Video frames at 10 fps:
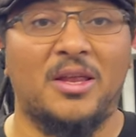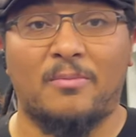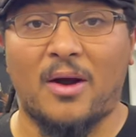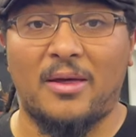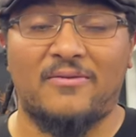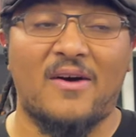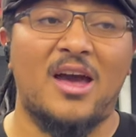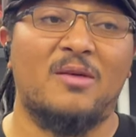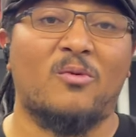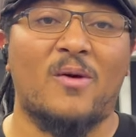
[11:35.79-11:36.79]
you'd probably
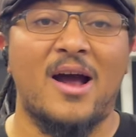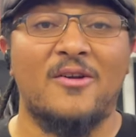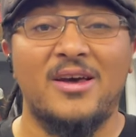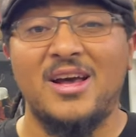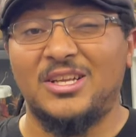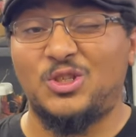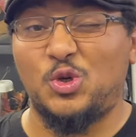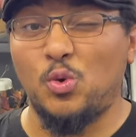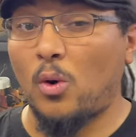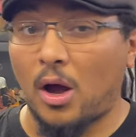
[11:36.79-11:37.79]
find them around
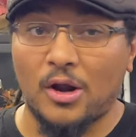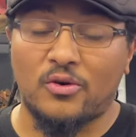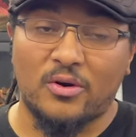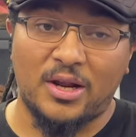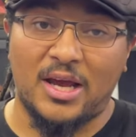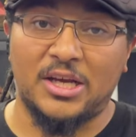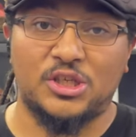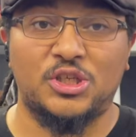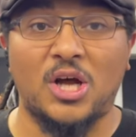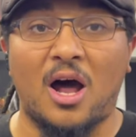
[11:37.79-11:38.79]
$200-ish.